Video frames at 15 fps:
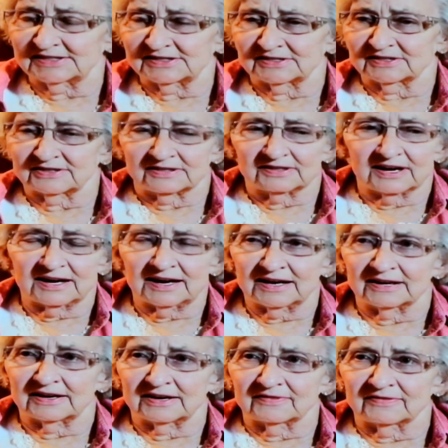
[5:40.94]
nice-looking
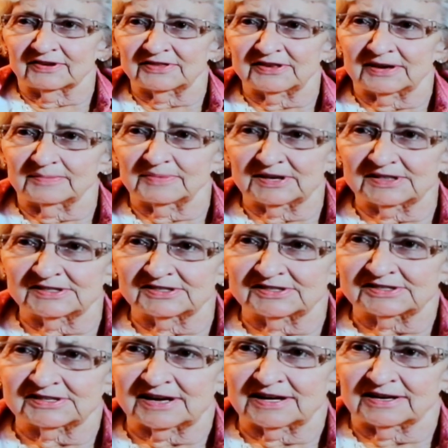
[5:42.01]
guy and everything, but he
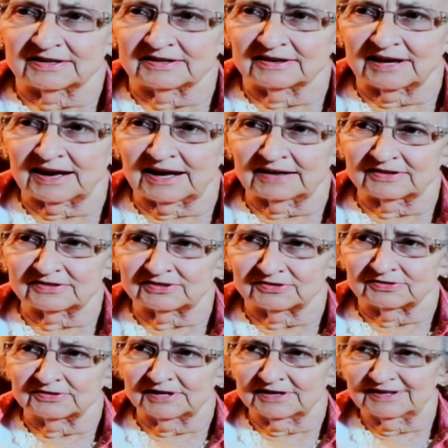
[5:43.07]
just had an
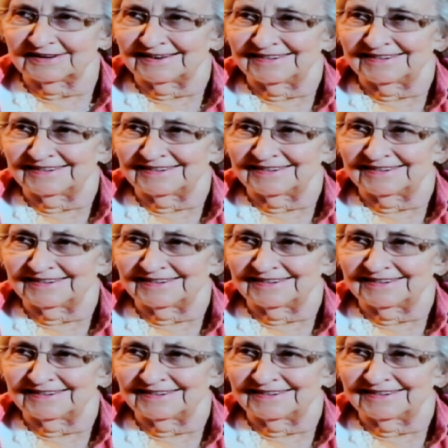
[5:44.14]
attitude.